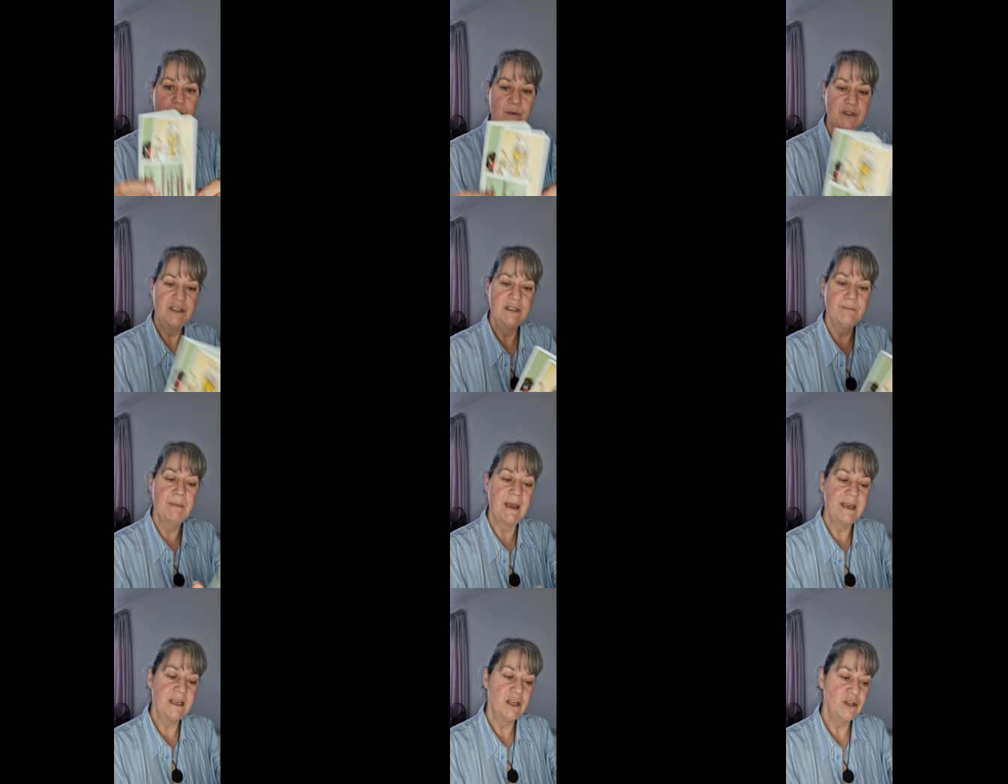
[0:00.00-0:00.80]
which is
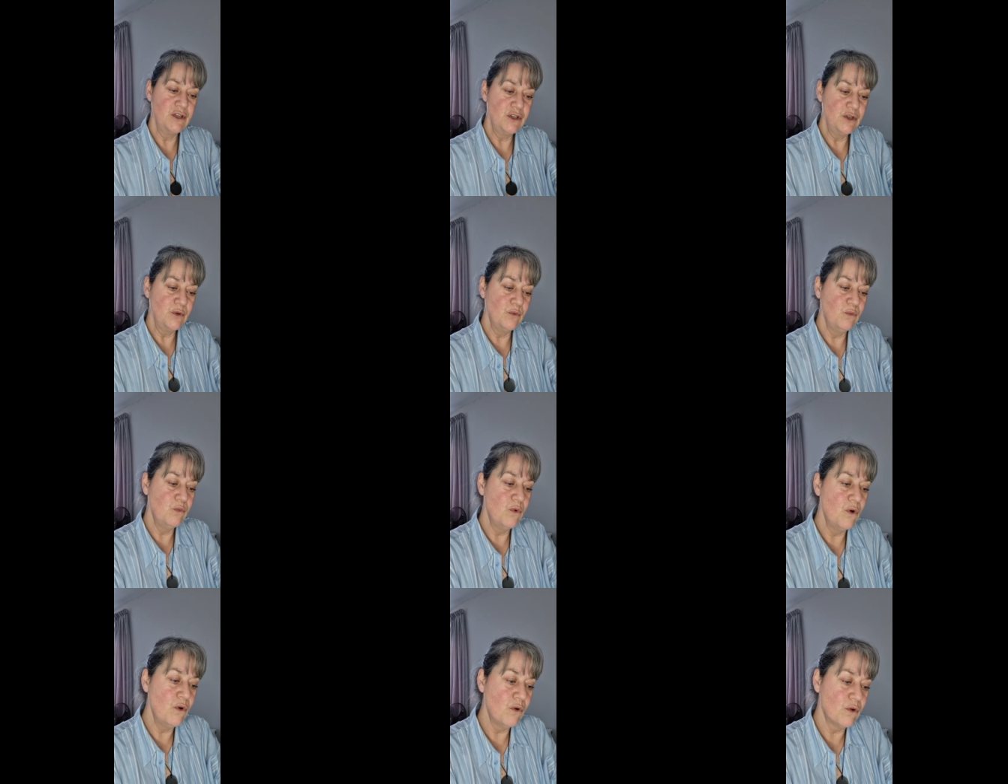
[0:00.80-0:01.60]
making you
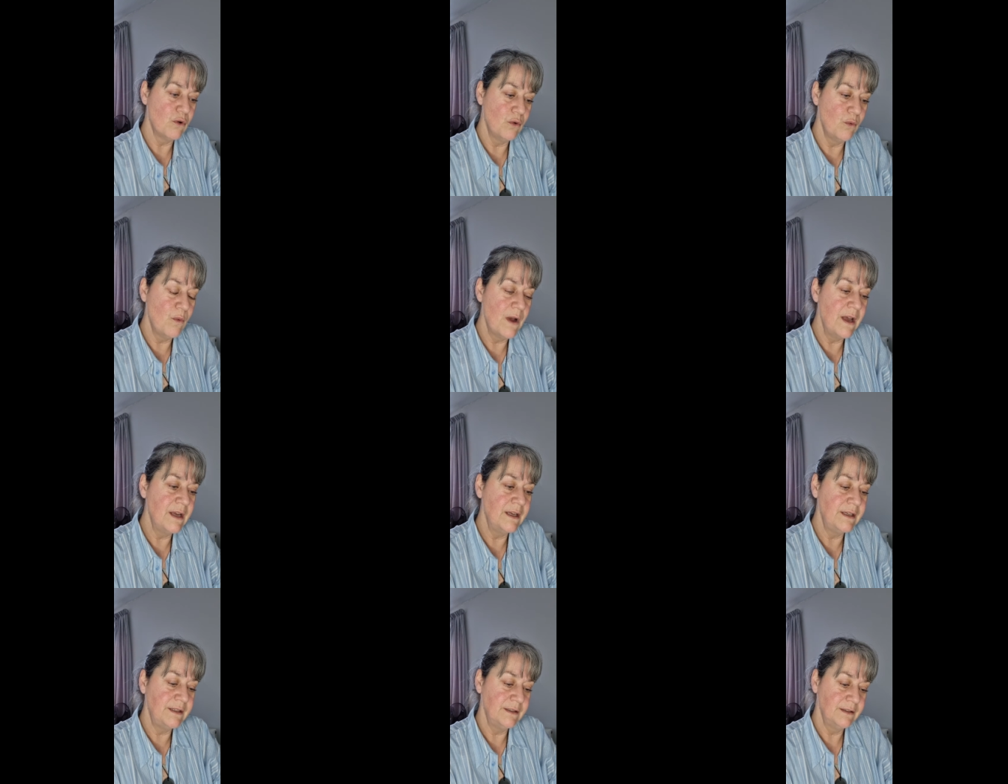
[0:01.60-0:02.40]
walk
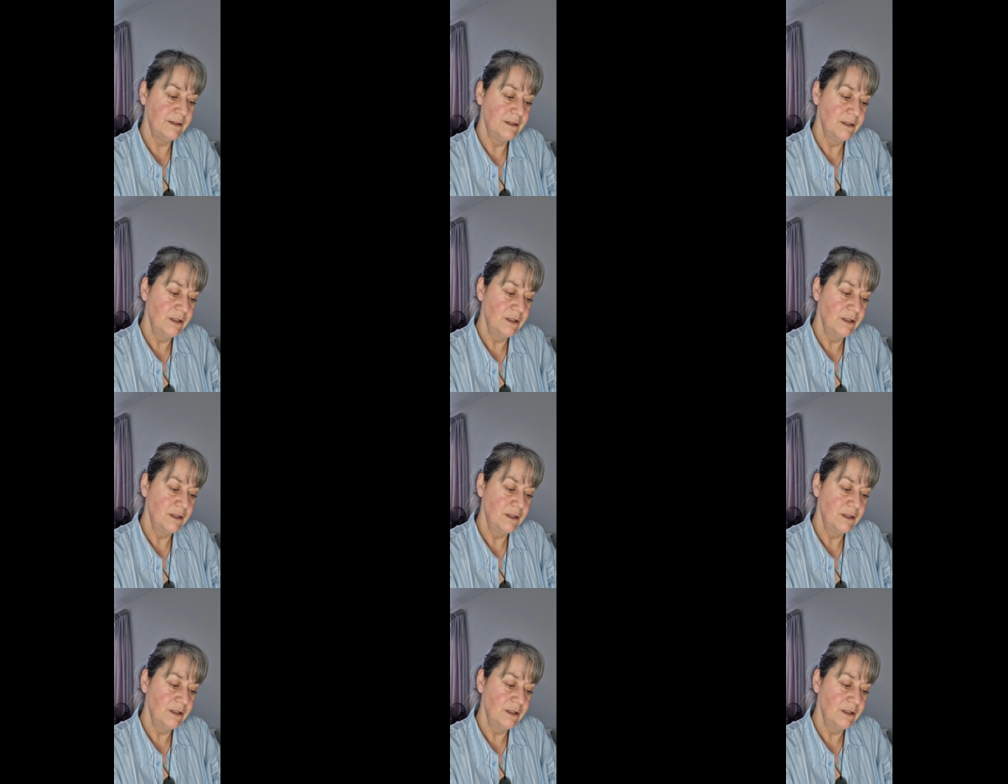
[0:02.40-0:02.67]
away.